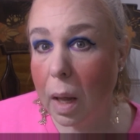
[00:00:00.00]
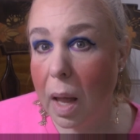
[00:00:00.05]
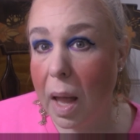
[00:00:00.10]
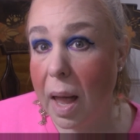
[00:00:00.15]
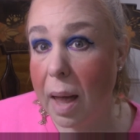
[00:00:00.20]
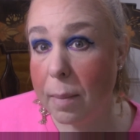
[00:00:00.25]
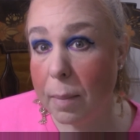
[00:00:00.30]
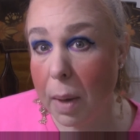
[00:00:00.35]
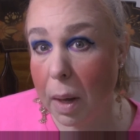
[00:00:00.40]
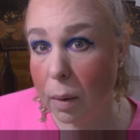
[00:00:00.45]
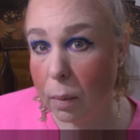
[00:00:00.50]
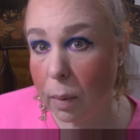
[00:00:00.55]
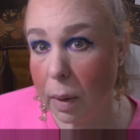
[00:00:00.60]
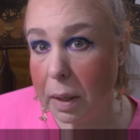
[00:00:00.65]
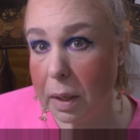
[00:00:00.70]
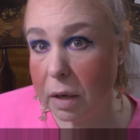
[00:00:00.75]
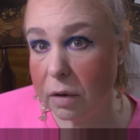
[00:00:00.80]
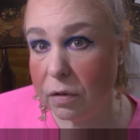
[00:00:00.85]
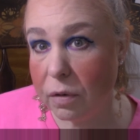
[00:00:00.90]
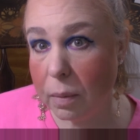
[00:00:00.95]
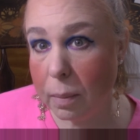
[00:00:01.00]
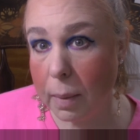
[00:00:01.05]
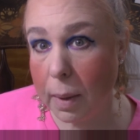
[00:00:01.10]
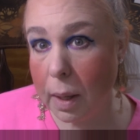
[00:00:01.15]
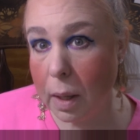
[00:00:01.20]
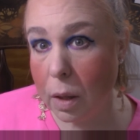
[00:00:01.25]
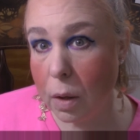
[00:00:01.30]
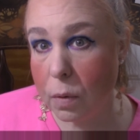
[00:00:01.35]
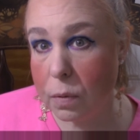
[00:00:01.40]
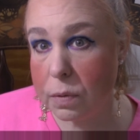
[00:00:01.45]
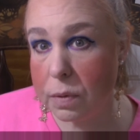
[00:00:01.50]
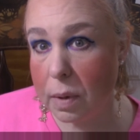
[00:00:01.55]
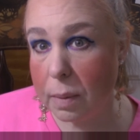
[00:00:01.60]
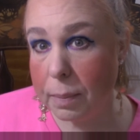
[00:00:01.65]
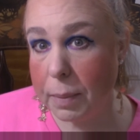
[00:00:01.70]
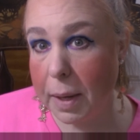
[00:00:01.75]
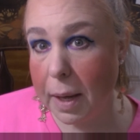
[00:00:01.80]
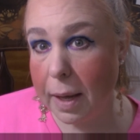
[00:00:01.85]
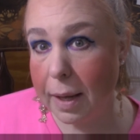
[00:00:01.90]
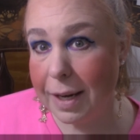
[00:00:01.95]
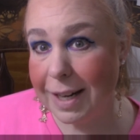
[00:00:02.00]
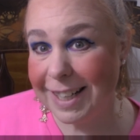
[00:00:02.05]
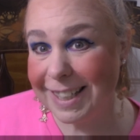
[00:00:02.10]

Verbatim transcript: Am I ready for my close-up yet?